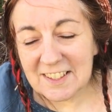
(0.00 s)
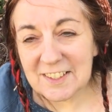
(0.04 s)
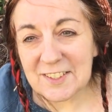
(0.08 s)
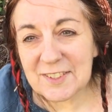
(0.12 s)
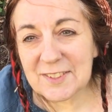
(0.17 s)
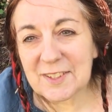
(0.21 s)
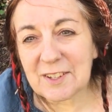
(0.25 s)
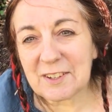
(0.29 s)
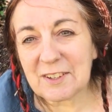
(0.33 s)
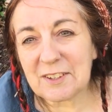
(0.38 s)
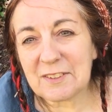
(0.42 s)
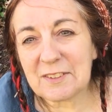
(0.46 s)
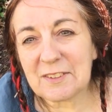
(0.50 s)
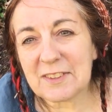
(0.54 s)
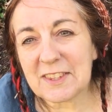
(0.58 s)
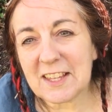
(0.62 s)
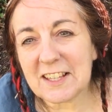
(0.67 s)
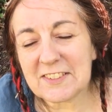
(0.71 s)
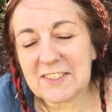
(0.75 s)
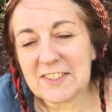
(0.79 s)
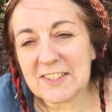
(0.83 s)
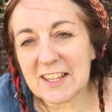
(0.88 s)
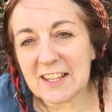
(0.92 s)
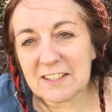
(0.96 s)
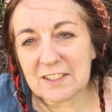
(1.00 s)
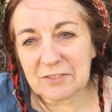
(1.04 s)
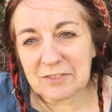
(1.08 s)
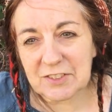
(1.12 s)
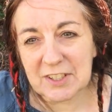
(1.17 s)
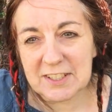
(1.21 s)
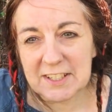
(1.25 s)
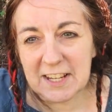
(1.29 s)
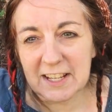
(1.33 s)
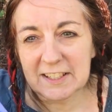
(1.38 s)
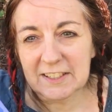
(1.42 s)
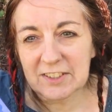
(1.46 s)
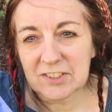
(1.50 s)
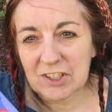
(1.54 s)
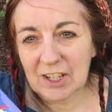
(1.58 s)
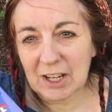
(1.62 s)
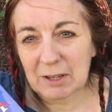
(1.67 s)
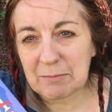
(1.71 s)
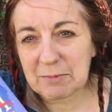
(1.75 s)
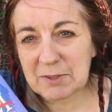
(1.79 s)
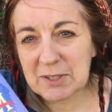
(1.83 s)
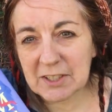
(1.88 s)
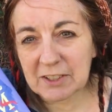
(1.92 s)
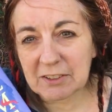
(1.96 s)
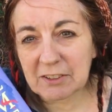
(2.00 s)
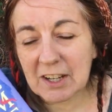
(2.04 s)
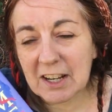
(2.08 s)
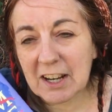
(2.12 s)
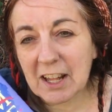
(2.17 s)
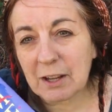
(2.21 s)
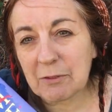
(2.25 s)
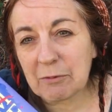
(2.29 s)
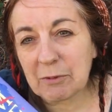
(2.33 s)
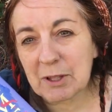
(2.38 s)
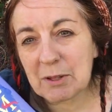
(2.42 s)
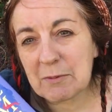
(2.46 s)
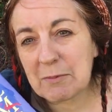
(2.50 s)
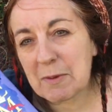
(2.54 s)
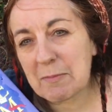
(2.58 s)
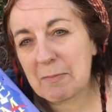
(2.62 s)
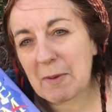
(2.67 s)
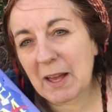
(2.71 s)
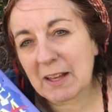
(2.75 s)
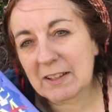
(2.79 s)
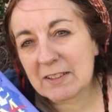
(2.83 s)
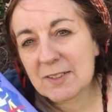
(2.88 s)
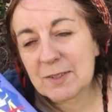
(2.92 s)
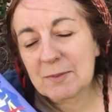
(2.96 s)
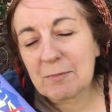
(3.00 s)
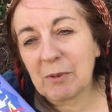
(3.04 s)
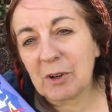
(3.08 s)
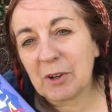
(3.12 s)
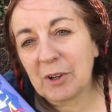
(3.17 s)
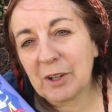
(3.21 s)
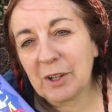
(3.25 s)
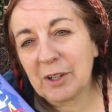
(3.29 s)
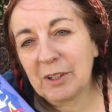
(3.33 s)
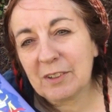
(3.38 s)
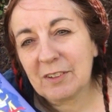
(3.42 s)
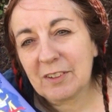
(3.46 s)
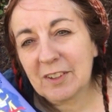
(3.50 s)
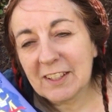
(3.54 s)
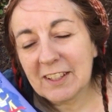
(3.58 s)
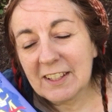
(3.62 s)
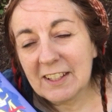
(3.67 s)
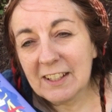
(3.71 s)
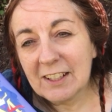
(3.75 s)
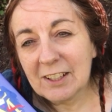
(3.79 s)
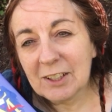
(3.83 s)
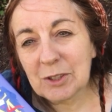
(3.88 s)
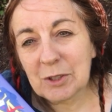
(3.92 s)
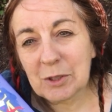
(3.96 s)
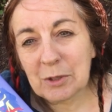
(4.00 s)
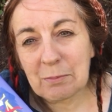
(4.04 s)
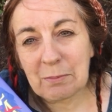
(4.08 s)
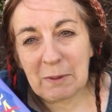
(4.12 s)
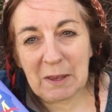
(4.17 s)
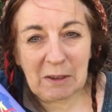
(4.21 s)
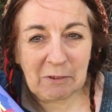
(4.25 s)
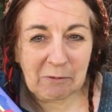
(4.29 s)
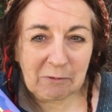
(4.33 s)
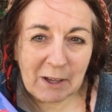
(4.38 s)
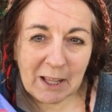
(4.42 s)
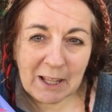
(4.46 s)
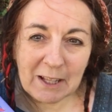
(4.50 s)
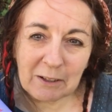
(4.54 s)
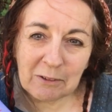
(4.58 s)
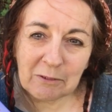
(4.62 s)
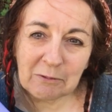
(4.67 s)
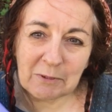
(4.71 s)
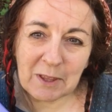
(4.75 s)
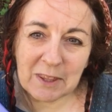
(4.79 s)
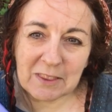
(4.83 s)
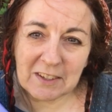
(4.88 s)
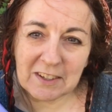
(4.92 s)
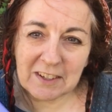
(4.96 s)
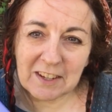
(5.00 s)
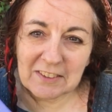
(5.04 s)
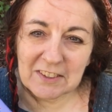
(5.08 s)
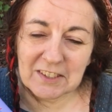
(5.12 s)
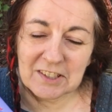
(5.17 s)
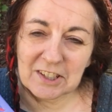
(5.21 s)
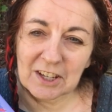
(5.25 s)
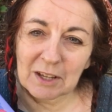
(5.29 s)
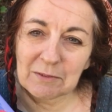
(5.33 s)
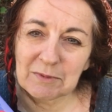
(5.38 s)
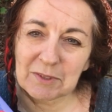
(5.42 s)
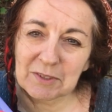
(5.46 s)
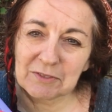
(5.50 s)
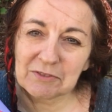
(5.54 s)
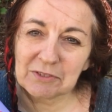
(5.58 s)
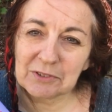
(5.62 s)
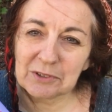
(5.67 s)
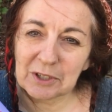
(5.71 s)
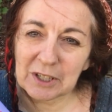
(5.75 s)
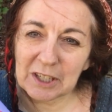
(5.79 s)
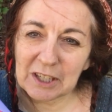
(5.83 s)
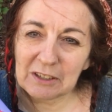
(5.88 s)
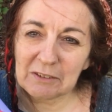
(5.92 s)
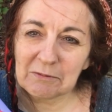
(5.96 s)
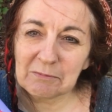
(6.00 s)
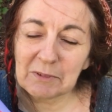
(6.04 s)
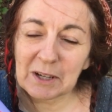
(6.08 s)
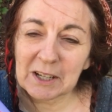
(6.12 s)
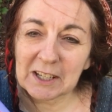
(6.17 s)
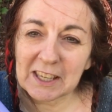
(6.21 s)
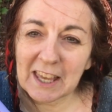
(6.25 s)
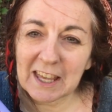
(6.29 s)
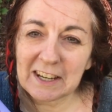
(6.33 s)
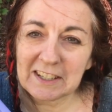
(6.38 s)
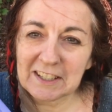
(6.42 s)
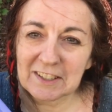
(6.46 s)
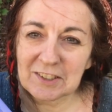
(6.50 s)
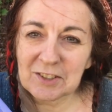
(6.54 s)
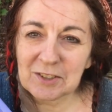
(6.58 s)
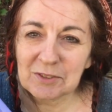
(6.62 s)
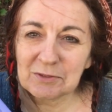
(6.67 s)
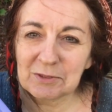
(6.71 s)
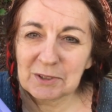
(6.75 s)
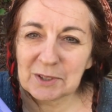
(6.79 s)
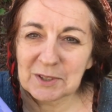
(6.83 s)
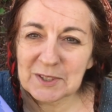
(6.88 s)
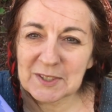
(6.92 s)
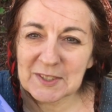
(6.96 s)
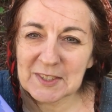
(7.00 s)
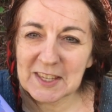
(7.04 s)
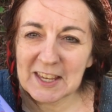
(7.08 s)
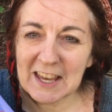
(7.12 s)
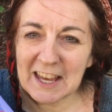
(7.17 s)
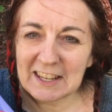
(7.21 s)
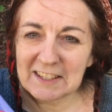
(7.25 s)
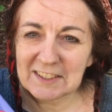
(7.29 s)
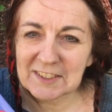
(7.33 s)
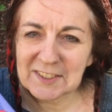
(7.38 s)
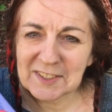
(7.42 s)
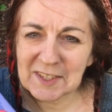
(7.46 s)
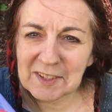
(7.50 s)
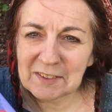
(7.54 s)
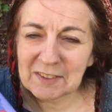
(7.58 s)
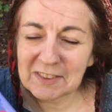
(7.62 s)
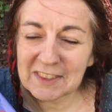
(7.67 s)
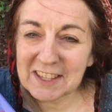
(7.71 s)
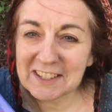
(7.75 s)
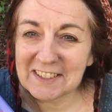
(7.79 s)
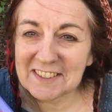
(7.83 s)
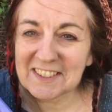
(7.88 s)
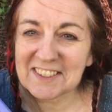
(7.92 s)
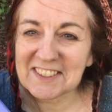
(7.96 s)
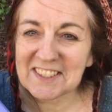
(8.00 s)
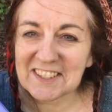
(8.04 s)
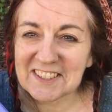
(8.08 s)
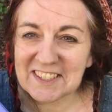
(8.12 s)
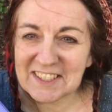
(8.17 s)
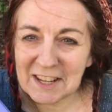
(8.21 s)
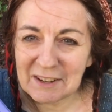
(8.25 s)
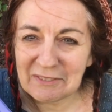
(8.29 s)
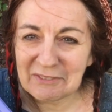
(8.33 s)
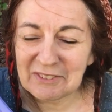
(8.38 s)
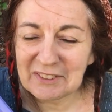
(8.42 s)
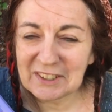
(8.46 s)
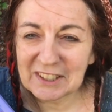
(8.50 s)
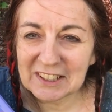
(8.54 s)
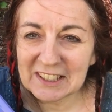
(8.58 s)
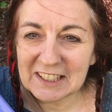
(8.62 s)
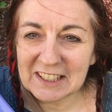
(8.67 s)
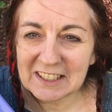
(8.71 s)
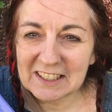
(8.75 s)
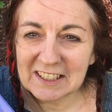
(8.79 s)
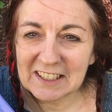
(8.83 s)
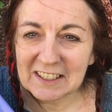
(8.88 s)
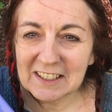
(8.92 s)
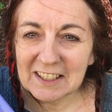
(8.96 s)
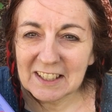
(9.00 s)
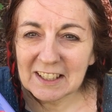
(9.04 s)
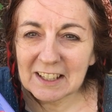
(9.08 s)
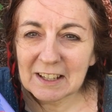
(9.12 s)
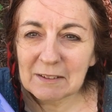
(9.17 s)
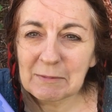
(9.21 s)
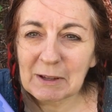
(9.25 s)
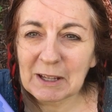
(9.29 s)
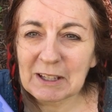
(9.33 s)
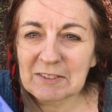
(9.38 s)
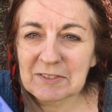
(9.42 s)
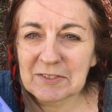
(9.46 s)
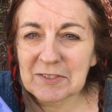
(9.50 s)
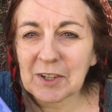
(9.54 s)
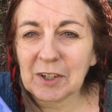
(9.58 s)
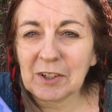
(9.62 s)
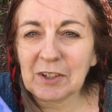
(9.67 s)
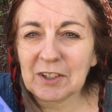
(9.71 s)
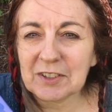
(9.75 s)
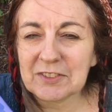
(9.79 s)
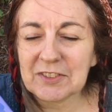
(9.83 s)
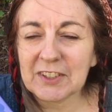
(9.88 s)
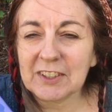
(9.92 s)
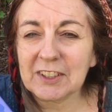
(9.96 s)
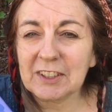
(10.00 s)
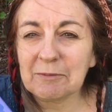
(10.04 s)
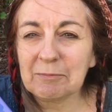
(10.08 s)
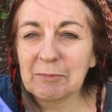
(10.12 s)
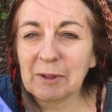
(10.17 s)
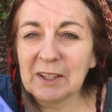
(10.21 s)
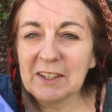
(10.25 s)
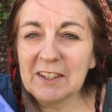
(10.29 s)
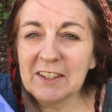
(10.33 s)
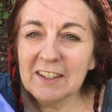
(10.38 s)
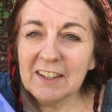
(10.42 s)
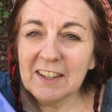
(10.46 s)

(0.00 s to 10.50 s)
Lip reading: So that's the end of today's chapter, and I will be back tomorrow, all being well, with another chapter for you. And we're getting towards the end, so things are definitely about to hot up.